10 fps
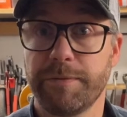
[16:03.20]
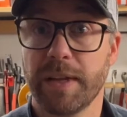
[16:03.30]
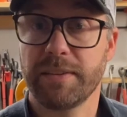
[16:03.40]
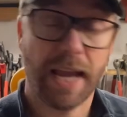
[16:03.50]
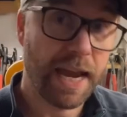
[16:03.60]

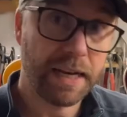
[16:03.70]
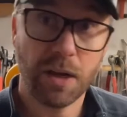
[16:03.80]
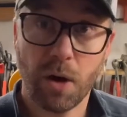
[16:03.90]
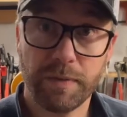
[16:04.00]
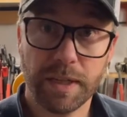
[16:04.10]
there's any
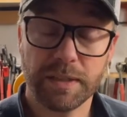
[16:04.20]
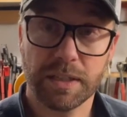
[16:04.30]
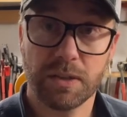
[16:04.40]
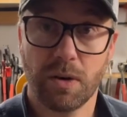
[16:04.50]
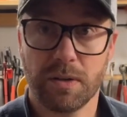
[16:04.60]
of these
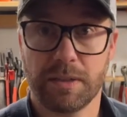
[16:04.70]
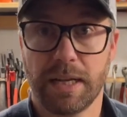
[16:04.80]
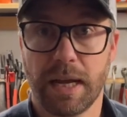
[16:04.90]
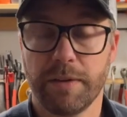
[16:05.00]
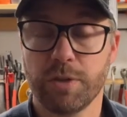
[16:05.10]
guitars that
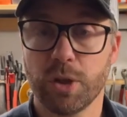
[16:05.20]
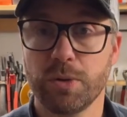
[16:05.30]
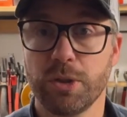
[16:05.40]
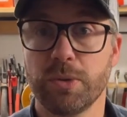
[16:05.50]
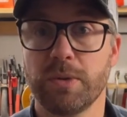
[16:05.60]
I have showed
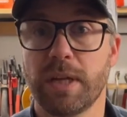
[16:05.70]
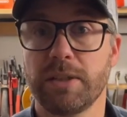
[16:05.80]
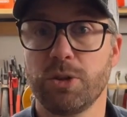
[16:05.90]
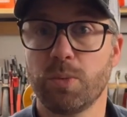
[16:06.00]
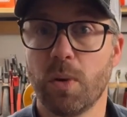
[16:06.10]
you that
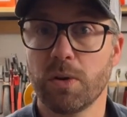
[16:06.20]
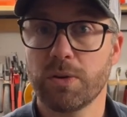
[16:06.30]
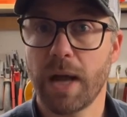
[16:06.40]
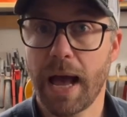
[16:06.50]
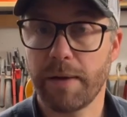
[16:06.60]
you want
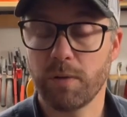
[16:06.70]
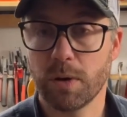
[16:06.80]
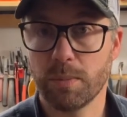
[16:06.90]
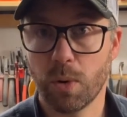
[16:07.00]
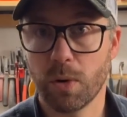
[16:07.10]
to have
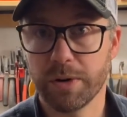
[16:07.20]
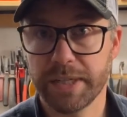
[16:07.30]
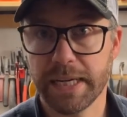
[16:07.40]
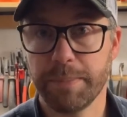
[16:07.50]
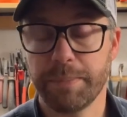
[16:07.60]
a more
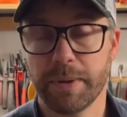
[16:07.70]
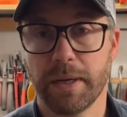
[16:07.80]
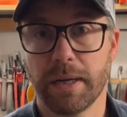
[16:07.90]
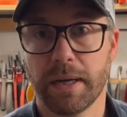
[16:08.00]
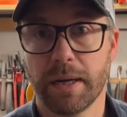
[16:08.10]
deep
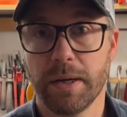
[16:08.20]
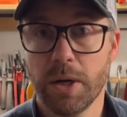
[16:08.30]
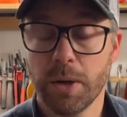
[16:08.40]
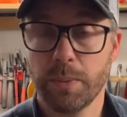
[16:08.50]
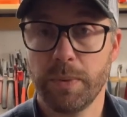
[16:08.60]

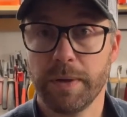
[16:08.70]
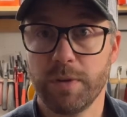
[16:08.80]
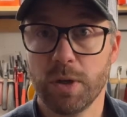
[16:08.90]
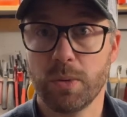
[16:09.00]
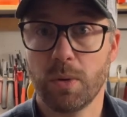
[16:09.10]

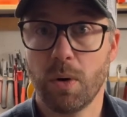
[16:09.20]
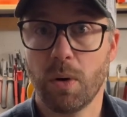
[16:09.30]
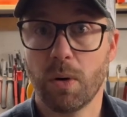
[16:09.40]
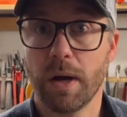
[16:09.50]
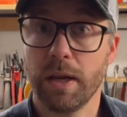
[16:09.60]
review
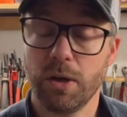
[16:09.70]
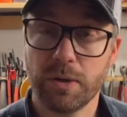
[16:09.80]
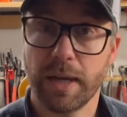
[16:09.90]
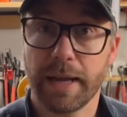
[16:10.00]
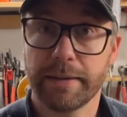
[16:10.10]
or
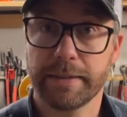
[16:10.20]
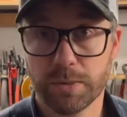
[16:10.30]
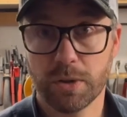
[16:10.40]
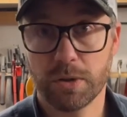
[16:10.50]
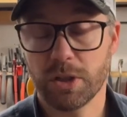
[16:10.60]
look at.
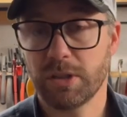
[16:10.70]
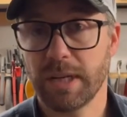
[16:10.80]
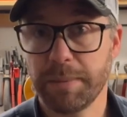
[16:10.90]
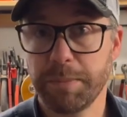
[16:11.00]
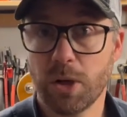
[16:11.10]
So just
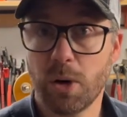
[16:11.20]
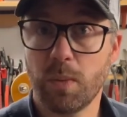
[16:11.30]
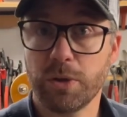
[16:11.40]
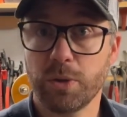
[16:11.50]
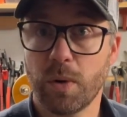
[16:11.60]
let me know
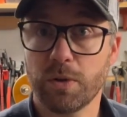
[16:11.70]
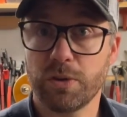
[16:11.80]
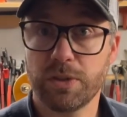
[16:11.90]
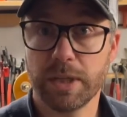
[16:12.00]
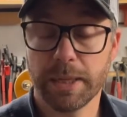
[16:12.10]
what you want to
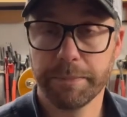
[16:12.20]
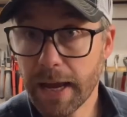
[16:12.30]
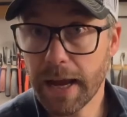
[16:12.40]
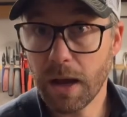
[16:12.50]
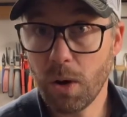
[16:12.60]
see.
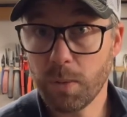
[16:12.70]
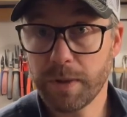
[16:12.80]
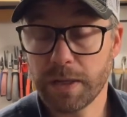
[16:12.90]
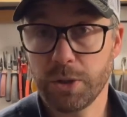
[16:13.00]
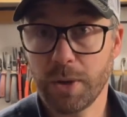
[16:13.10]
I hope
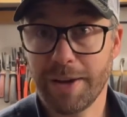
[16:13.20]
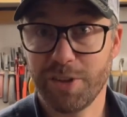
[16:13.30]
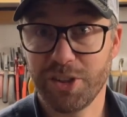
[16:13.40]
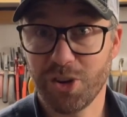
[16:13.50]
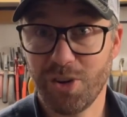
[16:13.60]
that you have
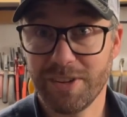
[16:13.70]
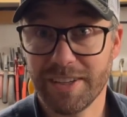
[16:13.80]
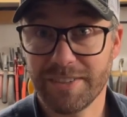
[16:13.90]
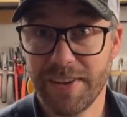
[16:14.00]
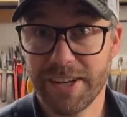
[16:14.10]
enjoyed
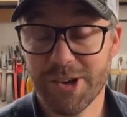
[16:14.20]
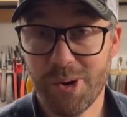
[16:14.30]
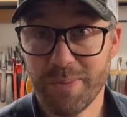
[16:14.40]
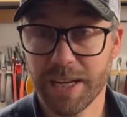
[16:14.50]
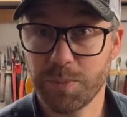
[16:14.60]
this
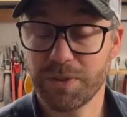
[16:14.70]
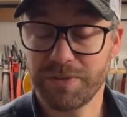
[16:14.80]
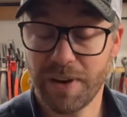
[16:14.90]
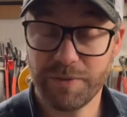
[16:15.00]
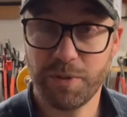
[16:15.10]
video. It was
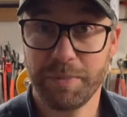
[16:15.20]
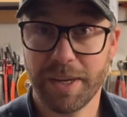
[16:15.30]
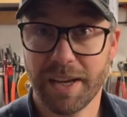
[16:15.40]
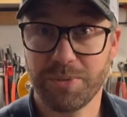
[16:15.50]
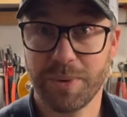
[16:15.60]
fun for
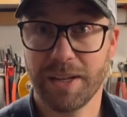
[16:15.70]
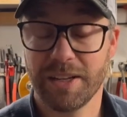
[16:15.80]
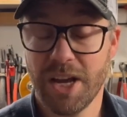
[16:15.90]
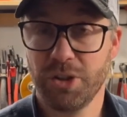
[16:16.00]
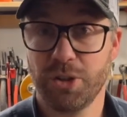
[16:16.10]
me as well
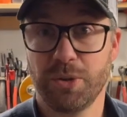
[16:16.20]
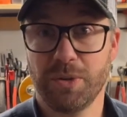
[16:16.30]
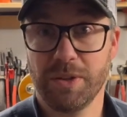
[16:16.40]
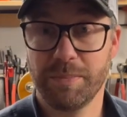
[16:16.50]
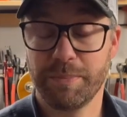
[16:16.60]

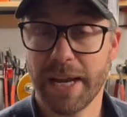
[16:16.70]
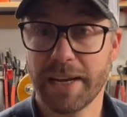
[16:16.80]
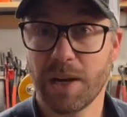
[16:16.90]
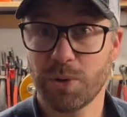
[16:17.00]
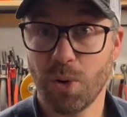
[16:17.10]
to break
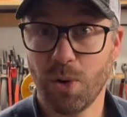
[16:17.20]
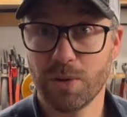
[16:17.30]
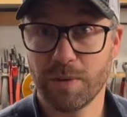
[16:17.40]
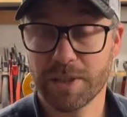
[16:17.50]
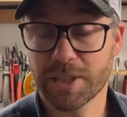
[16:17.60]
out
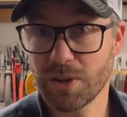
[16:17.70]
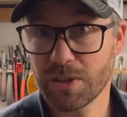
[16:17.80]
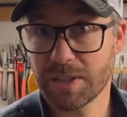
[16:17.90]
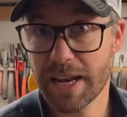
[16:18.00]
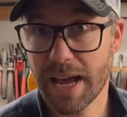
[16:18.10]
all of the
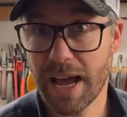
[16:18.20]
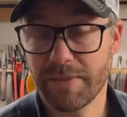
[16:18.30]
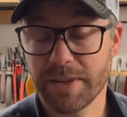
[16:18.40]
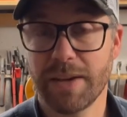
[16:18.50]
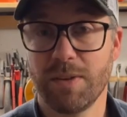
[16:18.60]
guitars that I
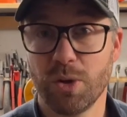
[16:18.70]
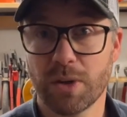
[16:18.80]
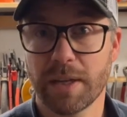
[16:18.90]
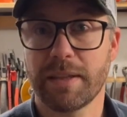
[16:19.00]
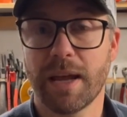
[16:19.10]
have and have a look
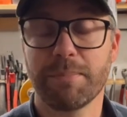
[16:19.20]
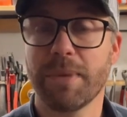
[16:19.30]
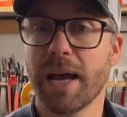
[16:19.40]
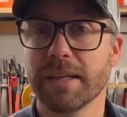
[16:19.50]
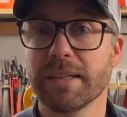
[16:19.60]
at them
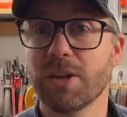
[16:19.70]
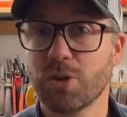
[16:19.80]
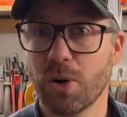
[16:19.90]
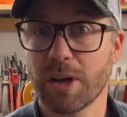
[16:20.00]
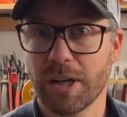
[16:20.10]
and
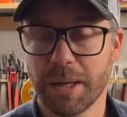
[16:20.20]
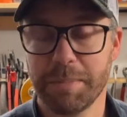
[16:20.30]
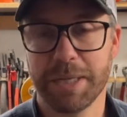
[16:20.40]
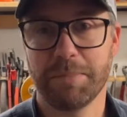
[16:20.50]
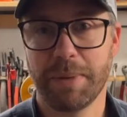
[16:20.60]
talk a little
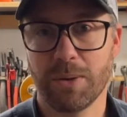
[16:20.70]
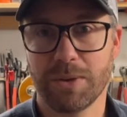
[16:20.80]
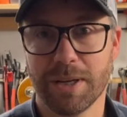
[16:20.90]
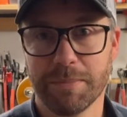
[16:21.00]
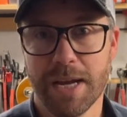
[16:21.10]
bit about them.